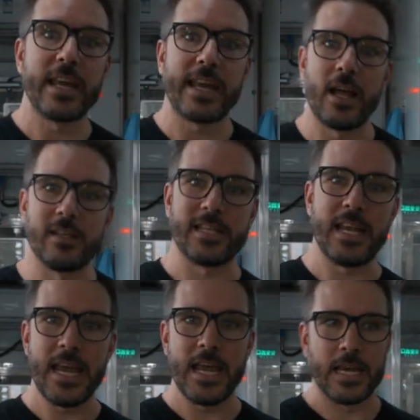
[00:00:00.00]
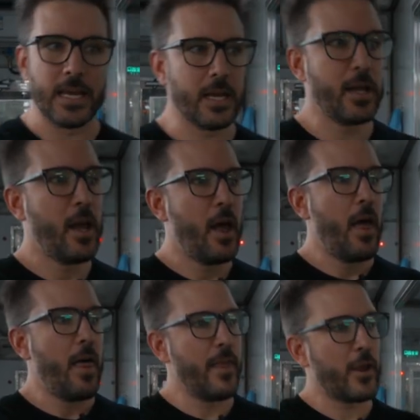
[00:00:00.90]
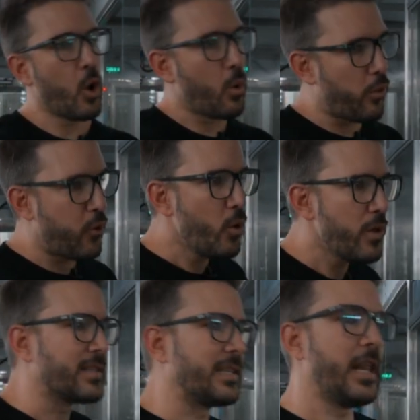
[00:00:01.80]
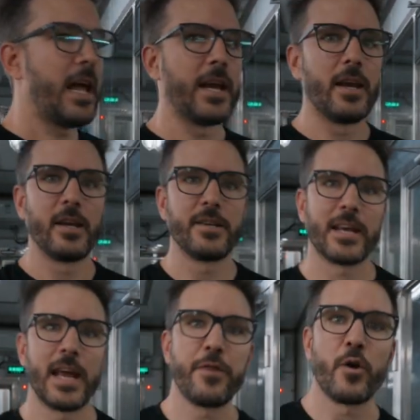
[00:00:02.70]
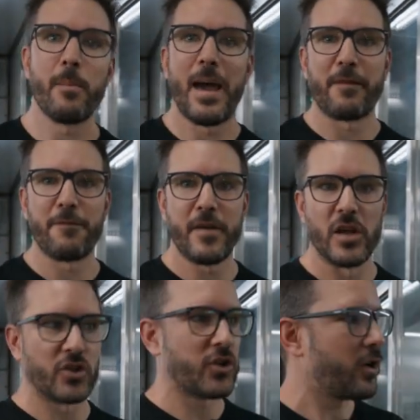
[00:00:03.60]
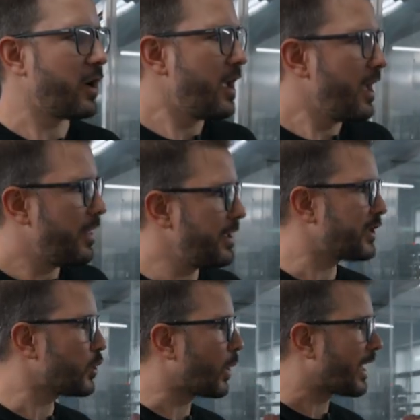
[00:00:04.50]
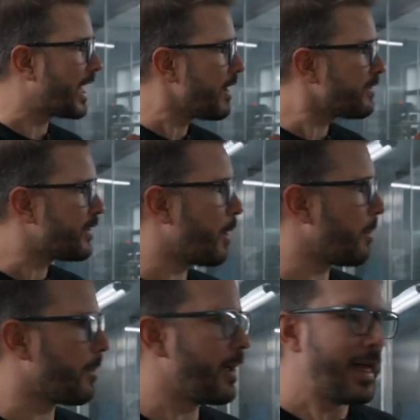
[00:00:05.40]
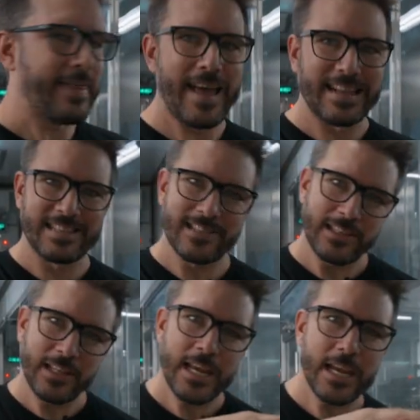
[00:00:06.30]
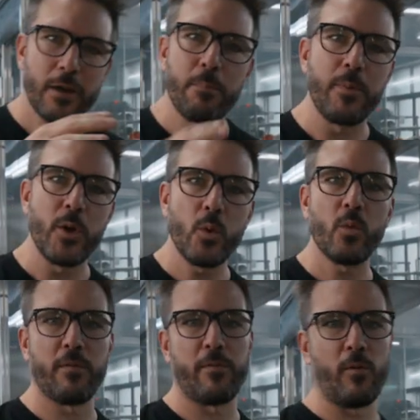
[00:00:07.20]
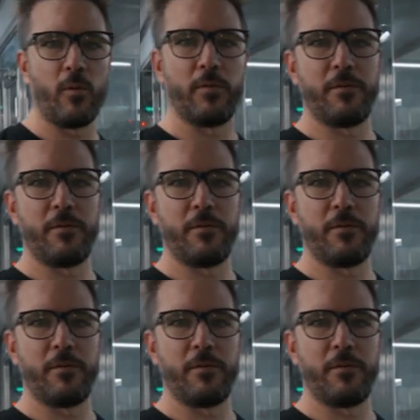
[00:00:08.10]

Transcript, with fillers: decals in, they go through this line to get their matte finish. This is what gives them that sleek, beautiful